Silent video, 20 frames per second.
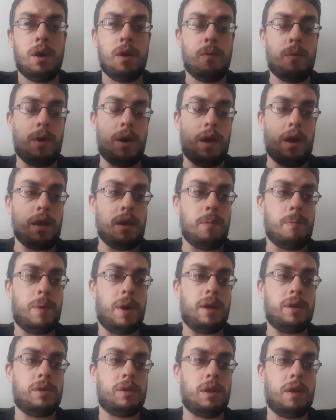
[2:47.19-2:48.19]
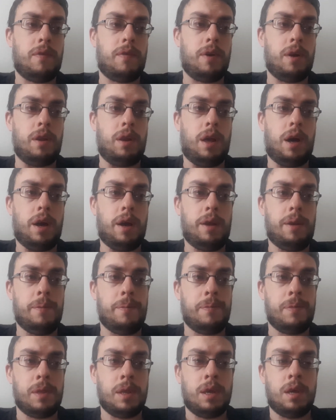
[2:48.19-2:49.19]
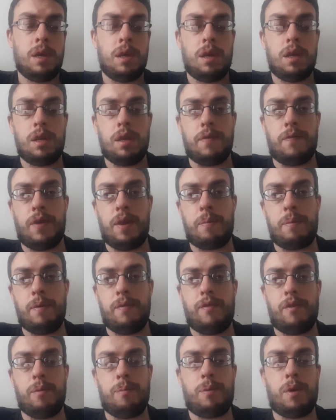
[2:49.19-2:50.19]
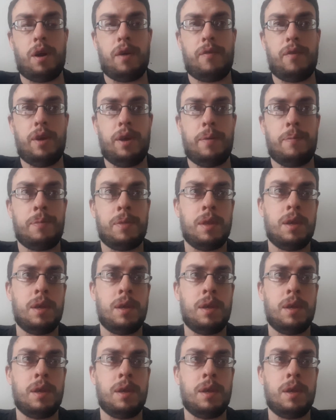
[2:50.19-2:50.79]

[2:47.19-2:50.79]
where you buy stuff online and you flip it for a profit.